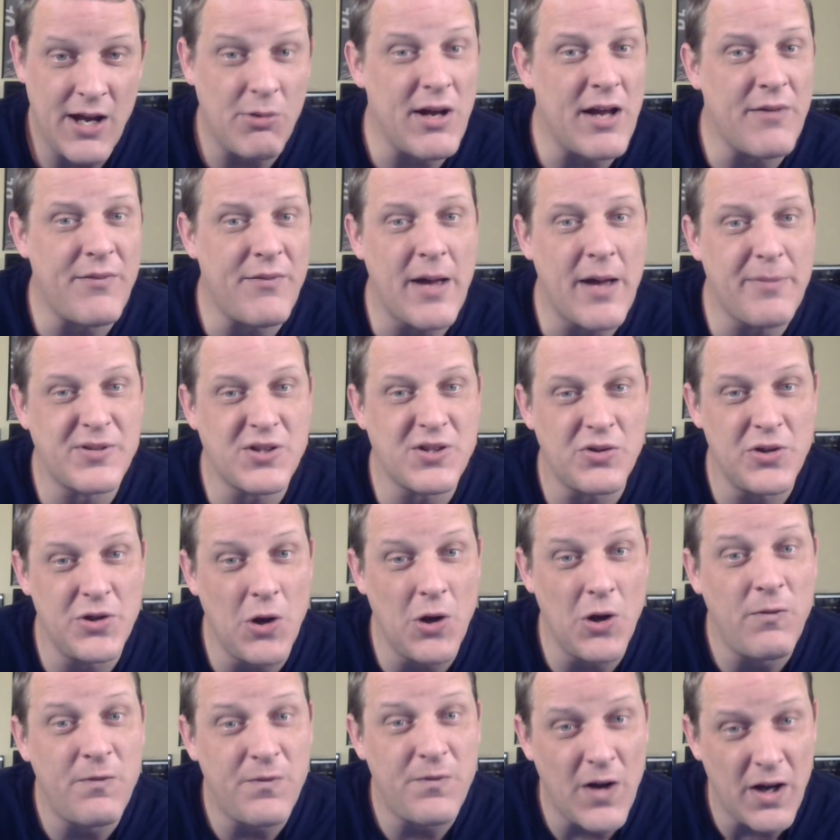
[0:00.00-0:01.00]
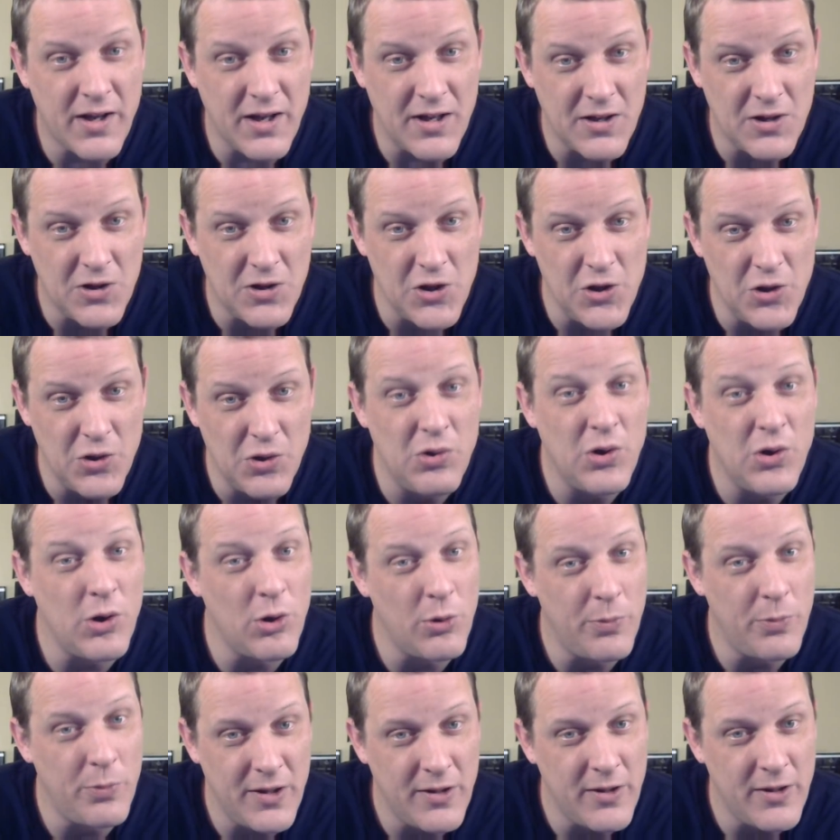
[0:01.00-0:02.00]
and we have absolutely no fucking clue
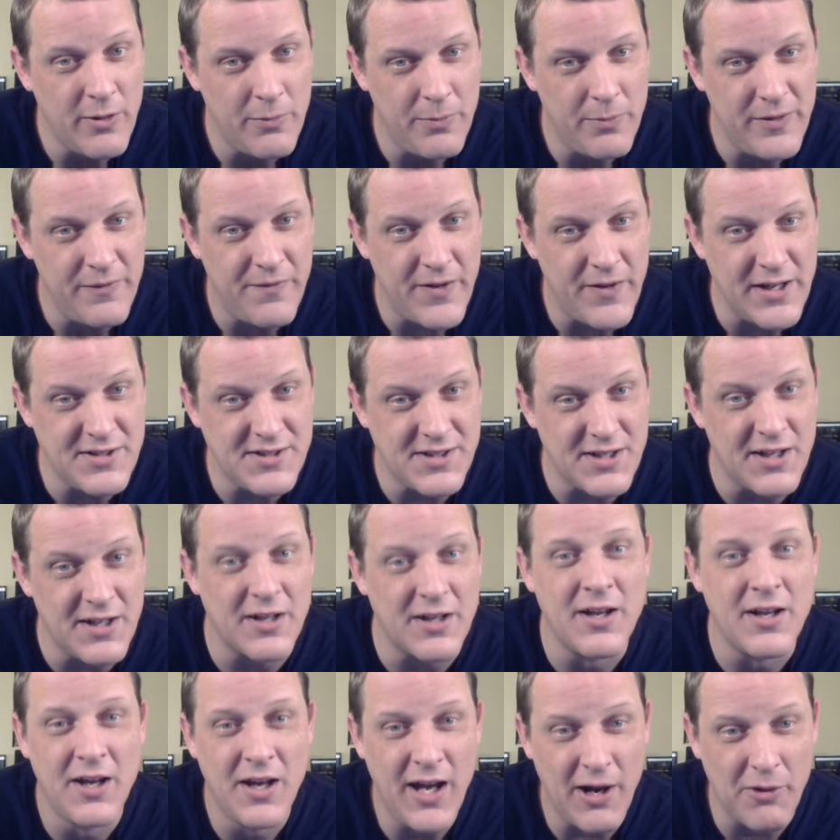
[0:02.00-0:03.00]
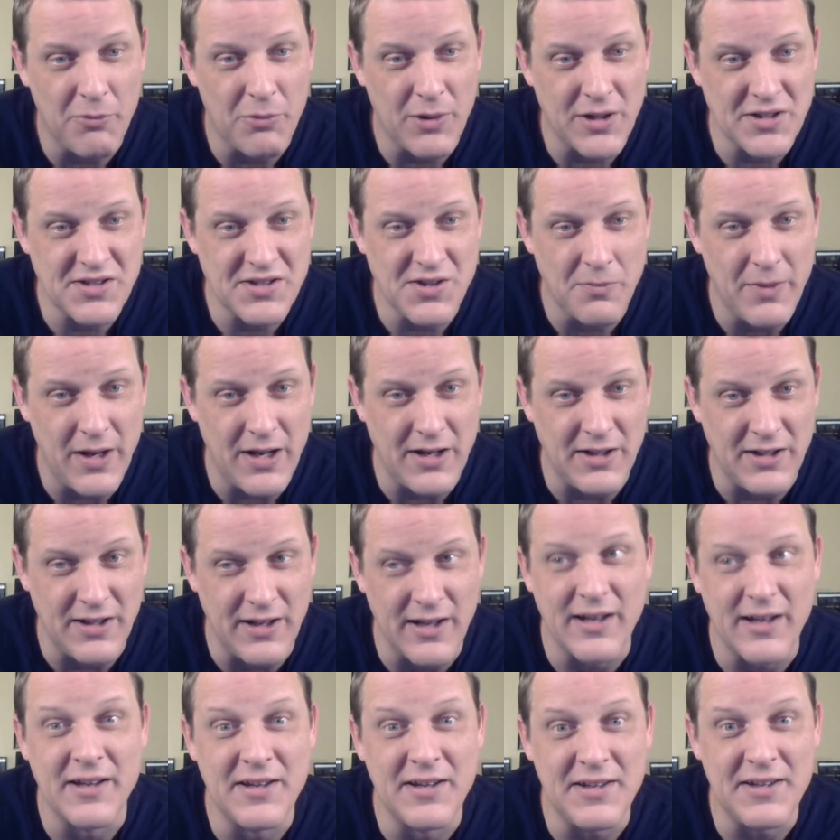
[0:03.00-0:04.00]
who he'll be facing at
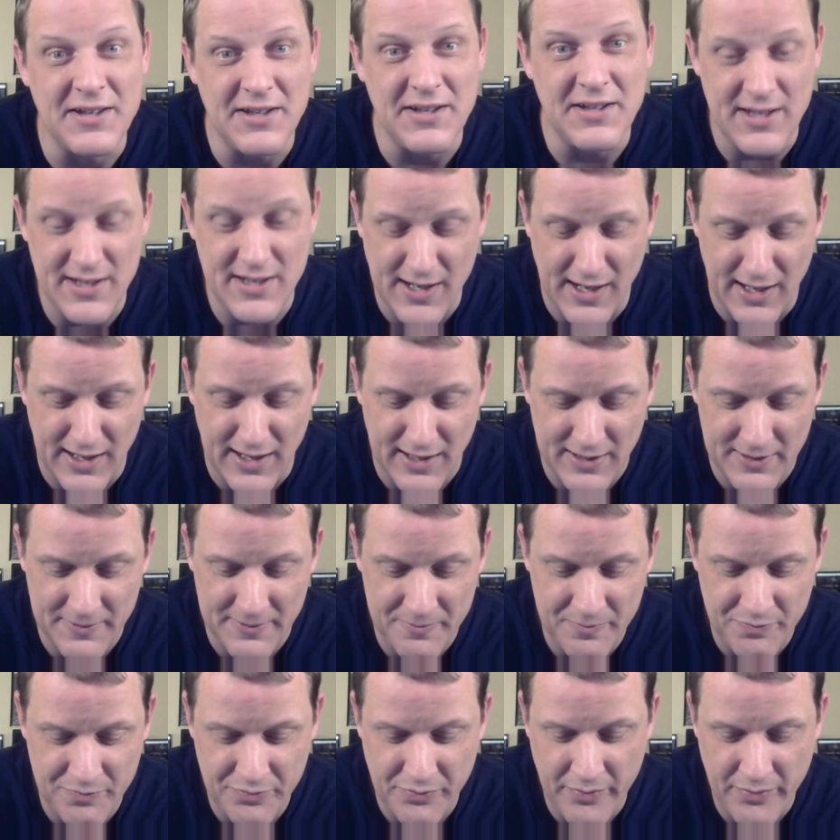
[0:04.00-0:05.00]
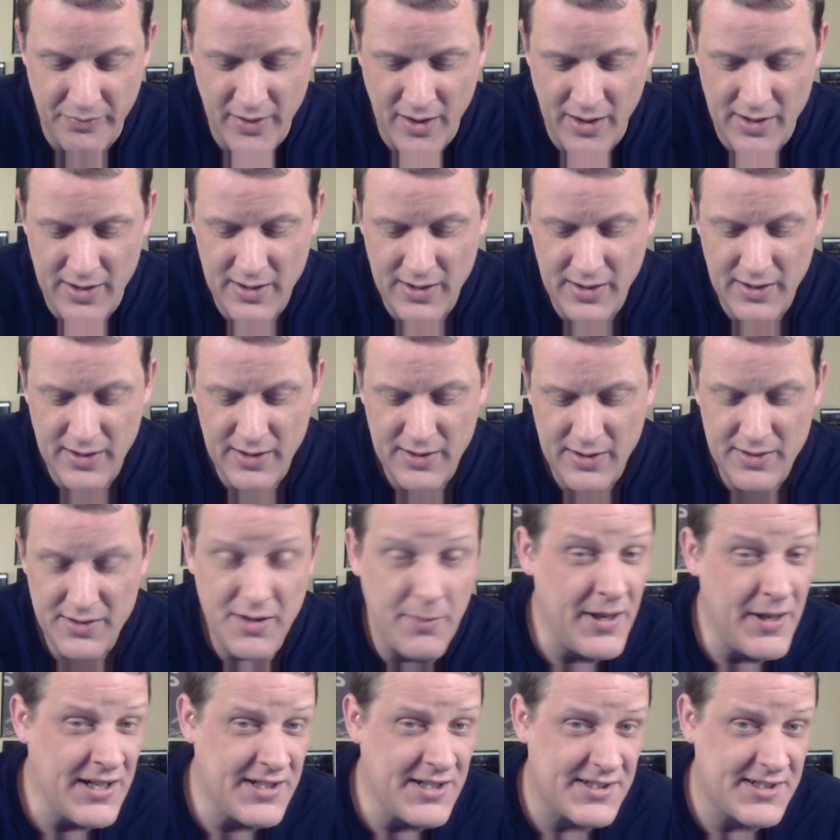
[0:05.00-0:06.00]
WrestleMania. Yeehaw.
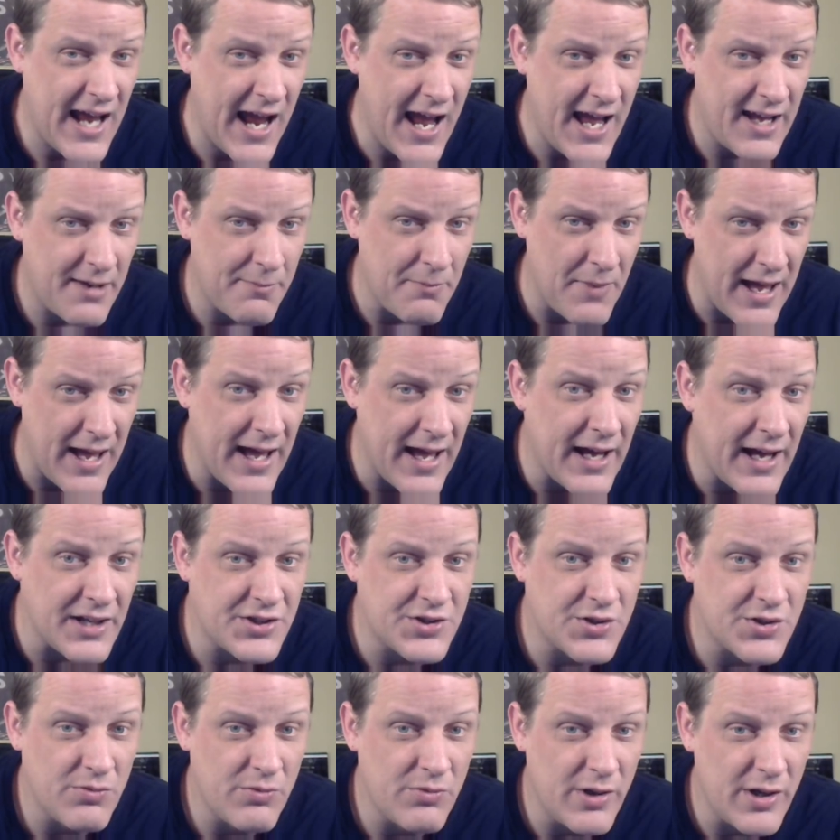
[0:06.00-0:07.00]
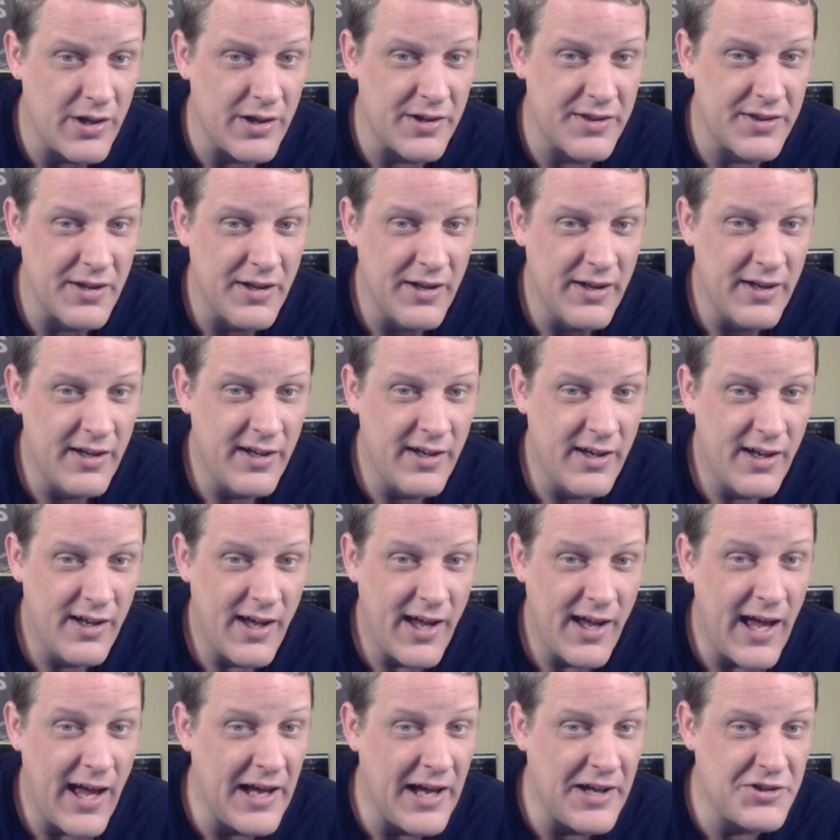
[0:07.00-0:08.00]
The mixed tag match with
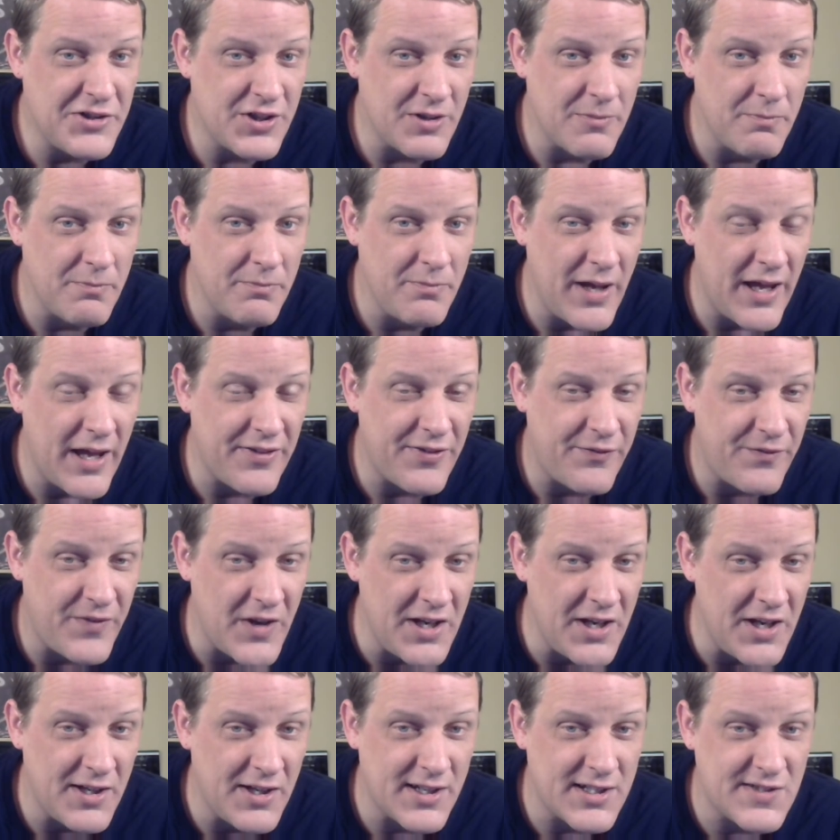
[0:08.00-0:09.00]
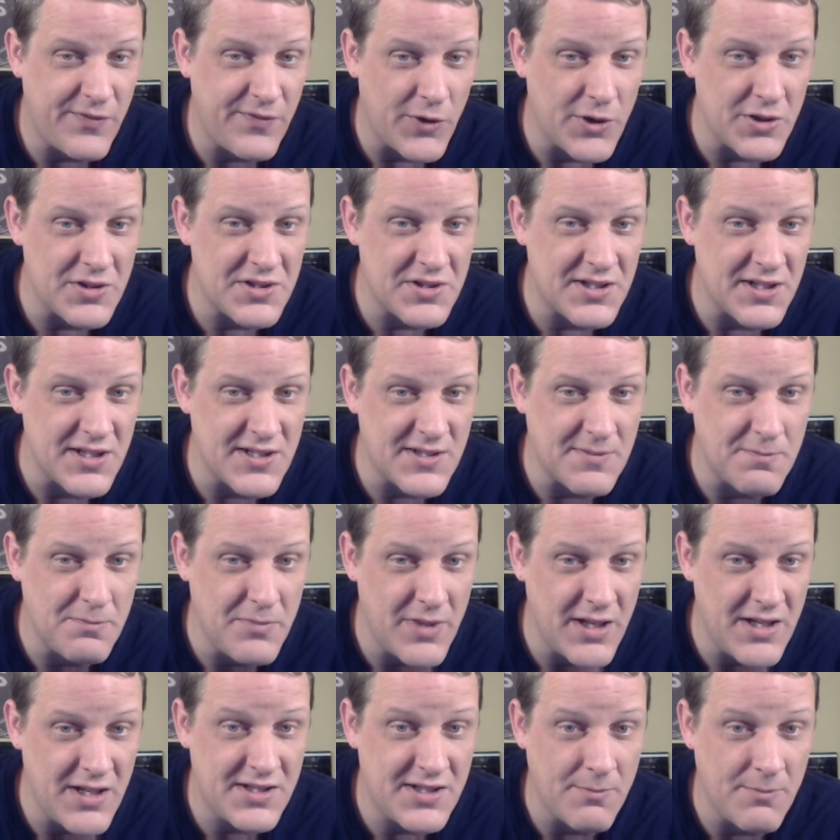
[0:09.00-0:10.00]
Edge and Beth Phoenix versus
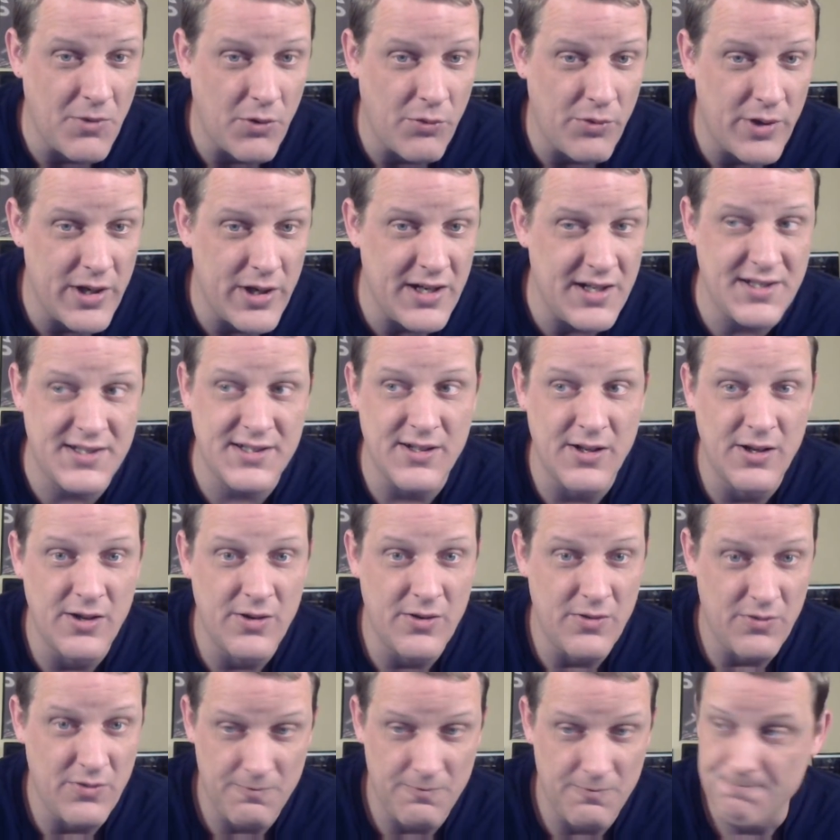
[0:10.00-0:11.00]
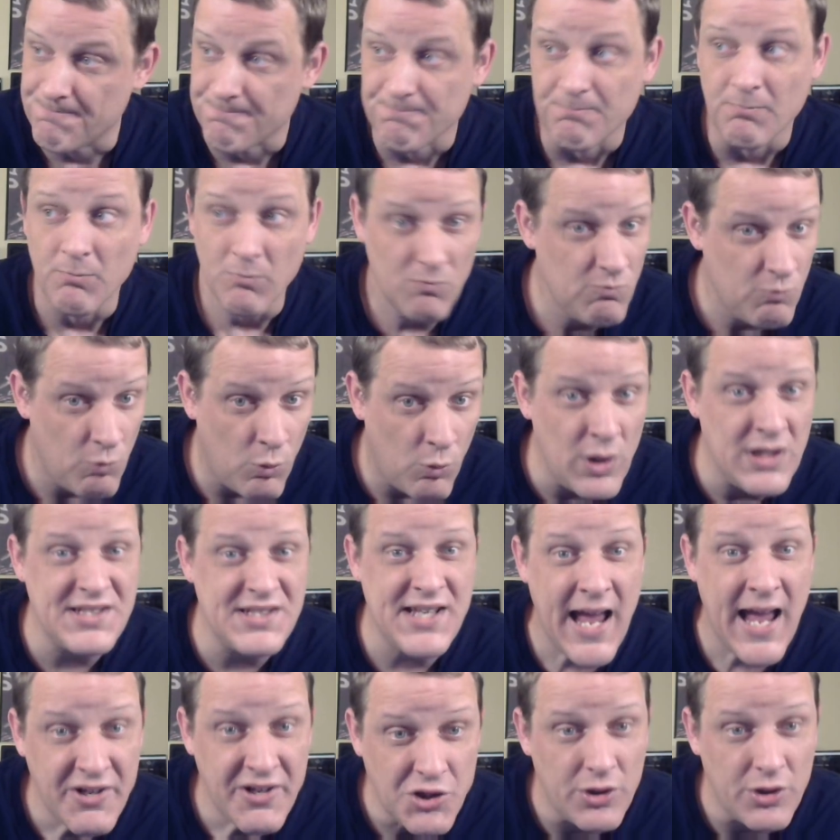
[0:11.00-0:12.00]
Miz and Maryse
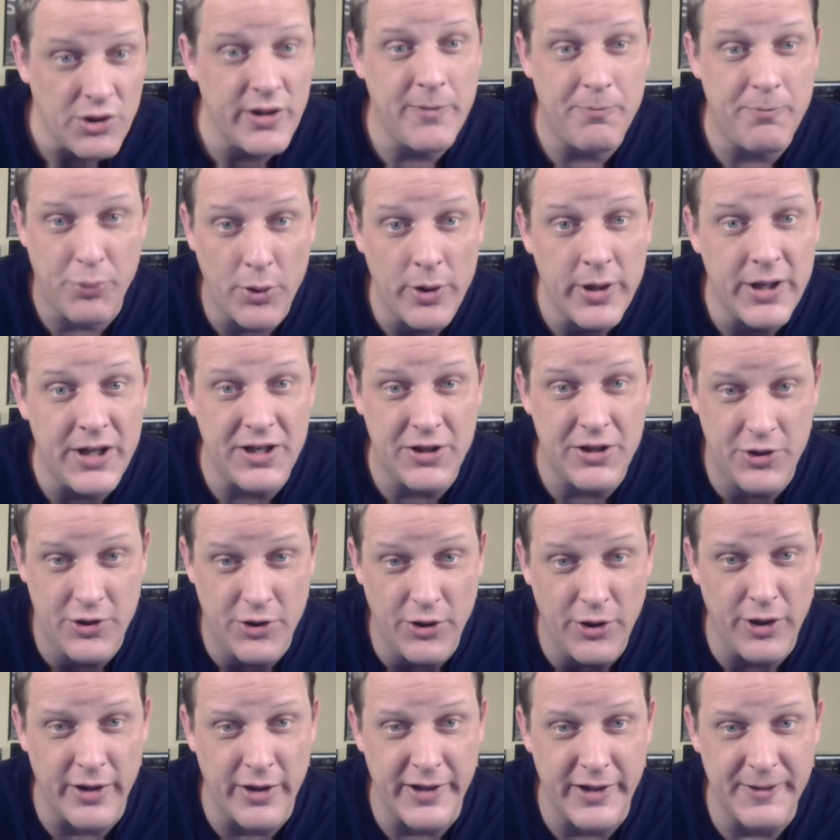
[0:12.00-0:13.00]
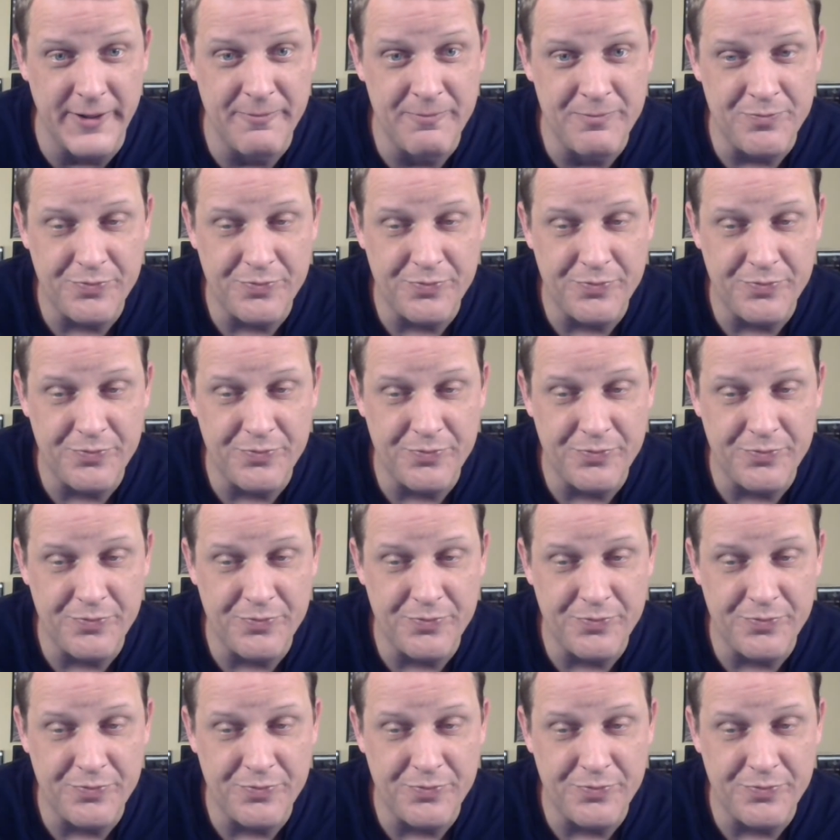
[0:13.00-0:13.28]
was actually pretty good.